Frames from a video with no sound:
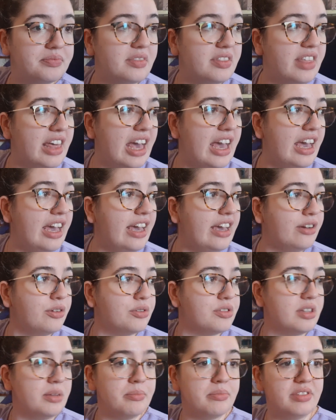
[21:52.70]
there or
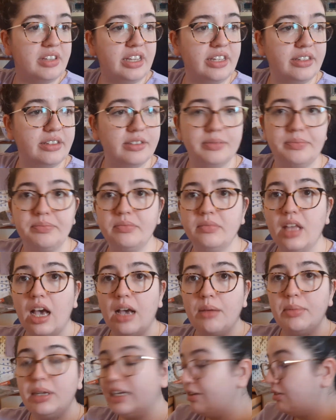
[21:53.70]
something.
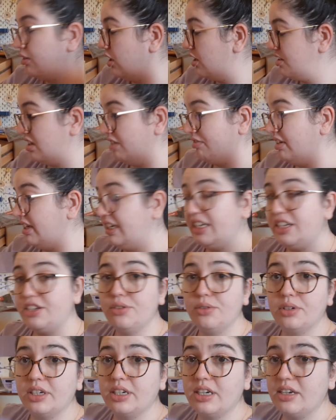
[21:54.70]
I'm a little lost. I really need to
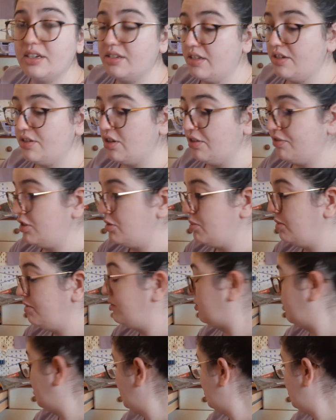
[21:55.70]
organise this office before we